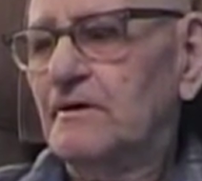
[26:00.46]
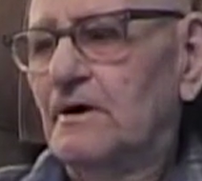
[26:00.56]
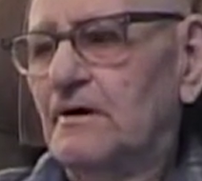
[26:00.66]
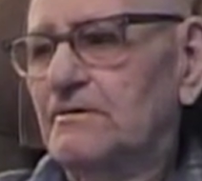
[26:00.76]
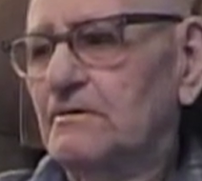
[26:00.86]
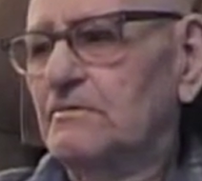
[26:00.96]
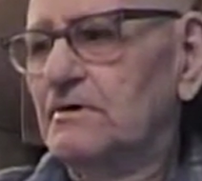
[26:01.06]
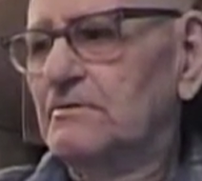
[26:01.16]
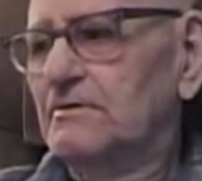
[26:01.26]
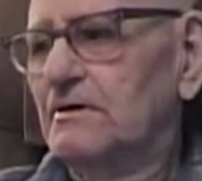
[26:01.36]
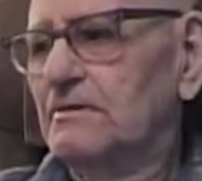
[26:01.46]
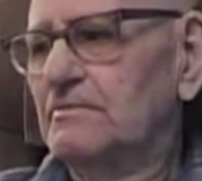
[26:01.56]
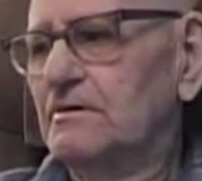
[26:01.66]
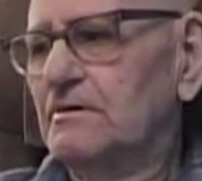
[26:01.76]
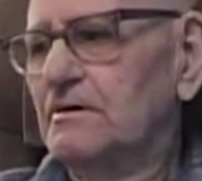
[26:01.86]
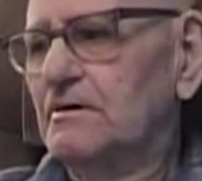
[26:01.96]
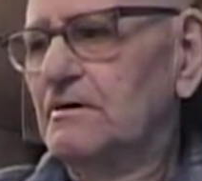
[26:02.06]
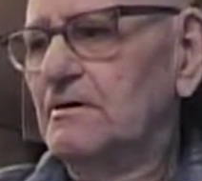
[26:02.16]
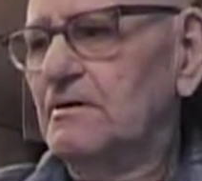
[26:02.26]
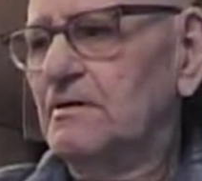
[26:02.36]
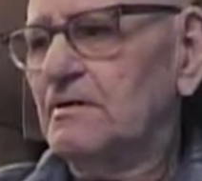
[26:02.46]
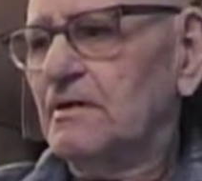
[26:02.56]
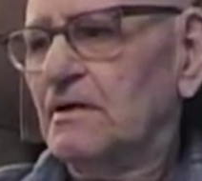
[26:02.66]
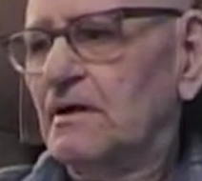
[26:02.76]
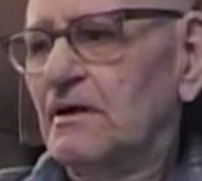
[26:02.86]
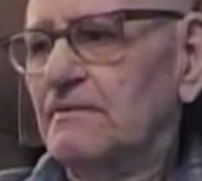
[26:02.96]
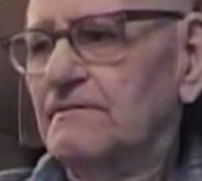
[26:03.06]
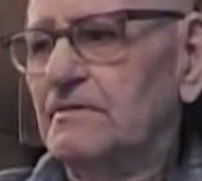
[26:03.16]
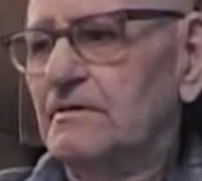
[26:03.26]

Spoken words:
I know one time if